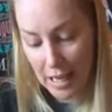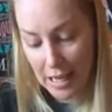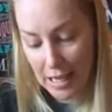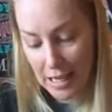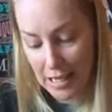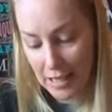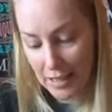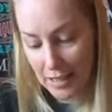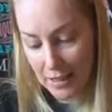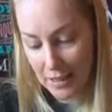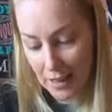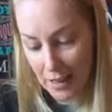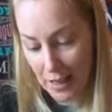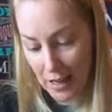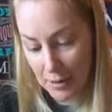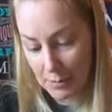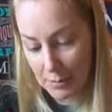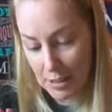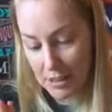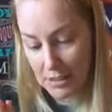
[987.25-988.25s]
and
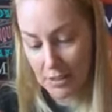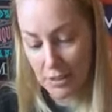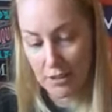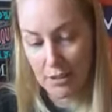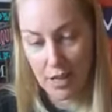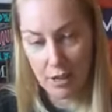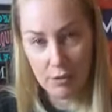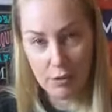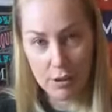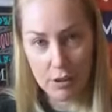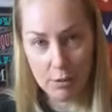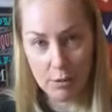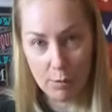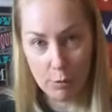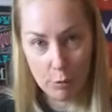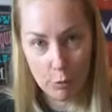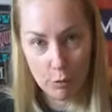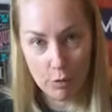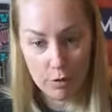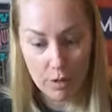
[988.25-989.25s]
I'm going to tell you, every time I
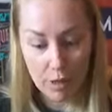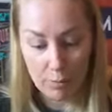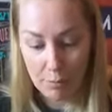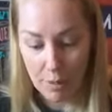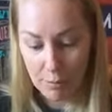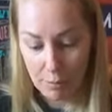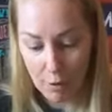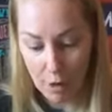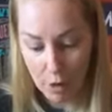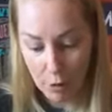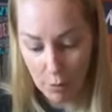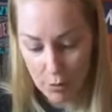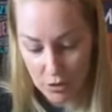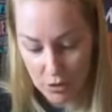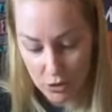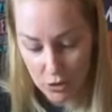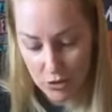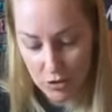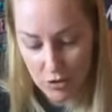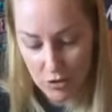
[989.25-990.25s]
pull it up, I'm
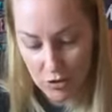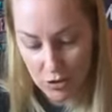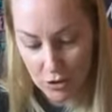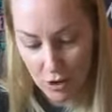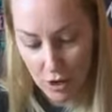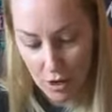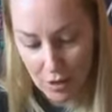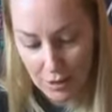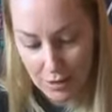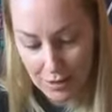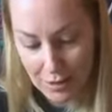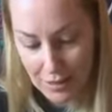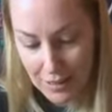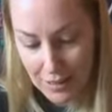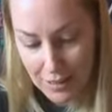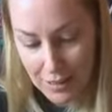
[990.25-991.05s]
always just as shocked,